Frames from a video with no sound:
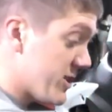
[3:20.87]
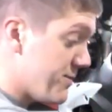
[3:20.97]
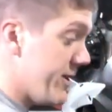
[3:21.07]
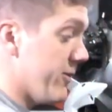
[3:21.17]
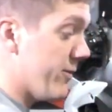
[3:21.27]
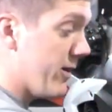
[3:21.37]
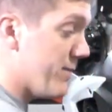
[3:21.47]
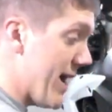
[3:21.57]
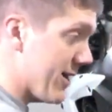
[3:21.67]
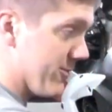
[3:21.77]
spin your wheel
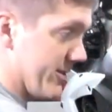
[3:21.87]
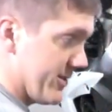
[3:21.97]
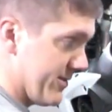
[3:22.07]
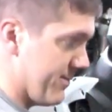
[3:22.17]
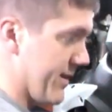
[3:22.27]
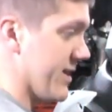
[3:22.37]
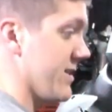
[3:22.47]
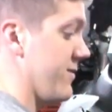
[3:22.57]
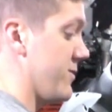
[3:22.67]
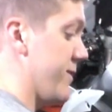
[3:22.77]
backwards, because
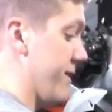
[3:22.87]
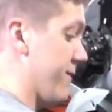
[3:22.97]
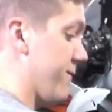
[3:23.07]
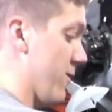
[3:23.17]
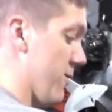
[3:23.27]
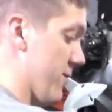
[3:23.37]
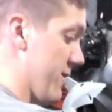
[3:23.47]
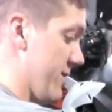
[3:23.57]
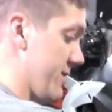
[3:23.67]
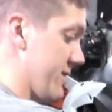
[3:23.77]
if you spin it
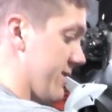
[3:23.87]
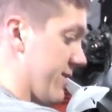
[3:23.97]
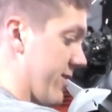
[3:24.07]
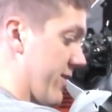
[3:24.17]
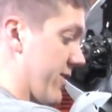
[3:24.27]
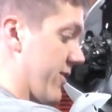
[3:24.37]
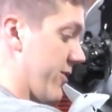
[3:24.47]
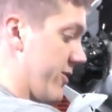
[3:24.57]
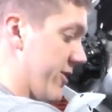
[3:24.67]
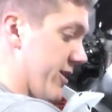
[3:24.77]
forwards,
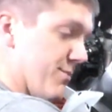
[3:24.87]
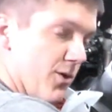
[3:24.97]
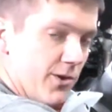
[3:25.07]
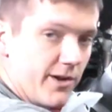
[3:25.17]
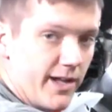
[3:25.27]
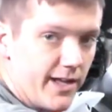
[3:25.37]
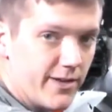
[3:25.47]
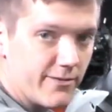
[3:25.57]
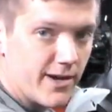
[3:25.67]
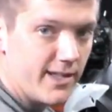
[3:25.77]
you're going to pull your
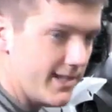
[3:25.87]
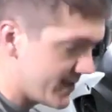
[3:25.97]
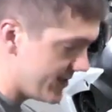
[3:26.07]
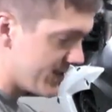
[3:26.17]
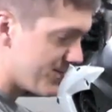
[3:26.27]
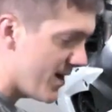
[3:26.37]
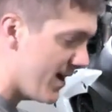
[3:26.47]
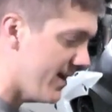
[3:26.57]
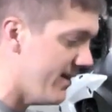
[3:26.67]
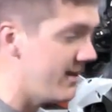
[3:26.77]
hand right into the
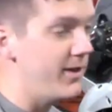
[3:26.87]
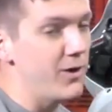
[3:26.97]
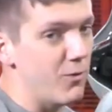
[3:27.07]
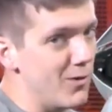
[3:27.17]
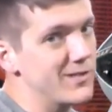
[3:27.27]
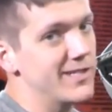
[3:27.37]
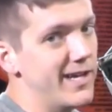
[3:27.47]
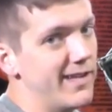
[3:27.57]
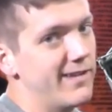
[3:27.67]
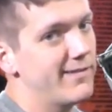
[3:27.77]
sprocket. Once
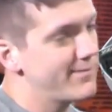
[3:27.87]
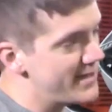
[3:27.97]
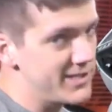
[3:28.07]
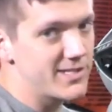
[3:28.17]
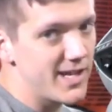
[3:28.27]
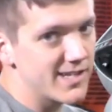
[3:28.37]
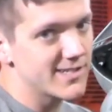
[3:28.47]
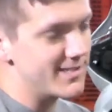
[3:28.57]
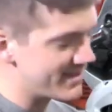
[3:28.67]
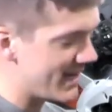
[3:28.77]
again, it
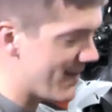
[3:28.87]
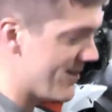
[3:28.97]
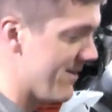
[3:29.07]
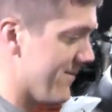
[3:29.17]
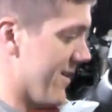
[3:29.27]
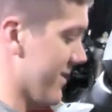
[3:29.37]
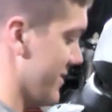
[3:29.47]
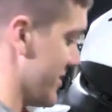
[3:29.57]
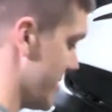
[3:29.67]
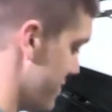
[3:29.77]
sucks, it's not very fun.
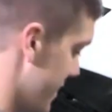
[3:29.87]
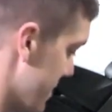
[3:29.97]
So spin it